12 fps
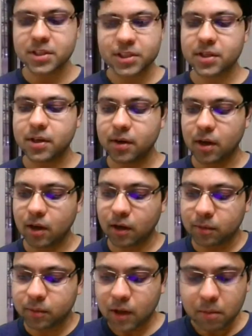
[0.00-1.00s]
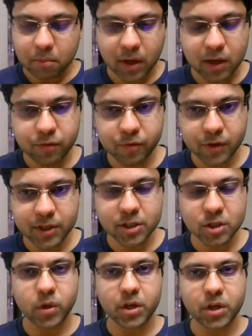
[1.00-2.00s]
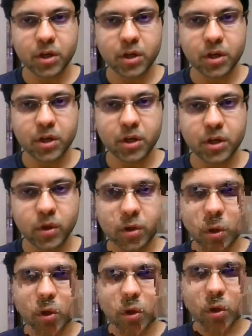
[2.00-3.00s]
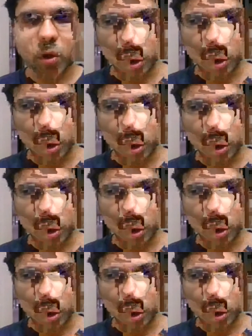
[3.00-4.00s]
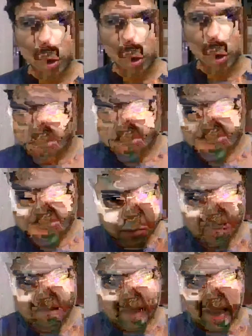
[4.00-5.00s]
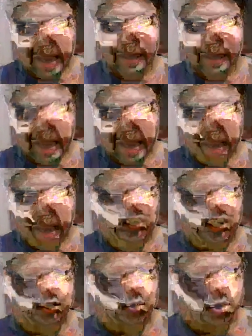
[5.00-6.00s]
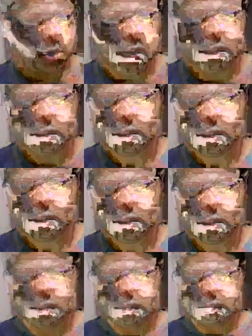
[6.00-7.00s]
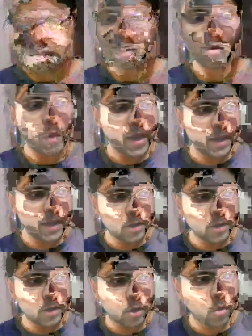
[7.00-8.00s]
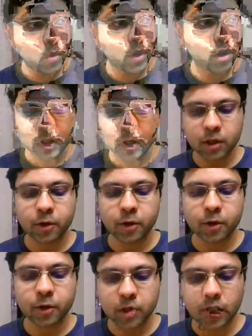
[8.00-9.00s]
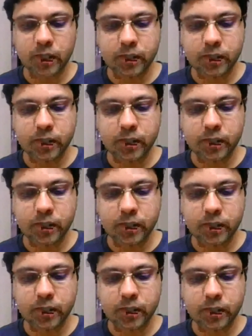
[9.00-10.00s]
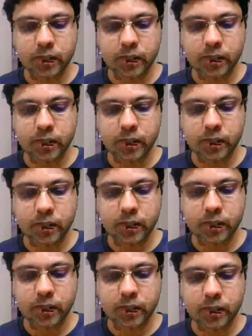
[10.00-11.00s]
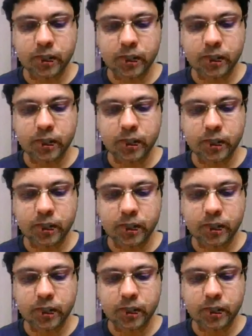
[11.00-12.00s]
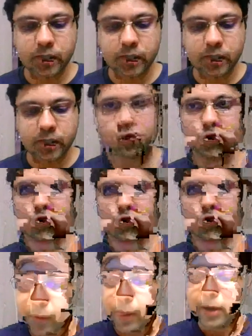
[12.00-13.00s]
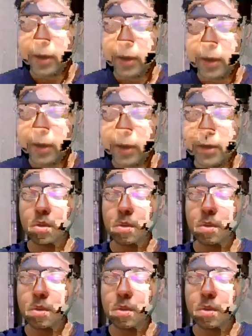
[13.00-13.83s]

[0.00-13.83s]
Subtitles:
Kavi sir, my first question is, like you also mentioned sometime back to Prashant, where one of the interns kind of shared that eYantra is an investment for life. So,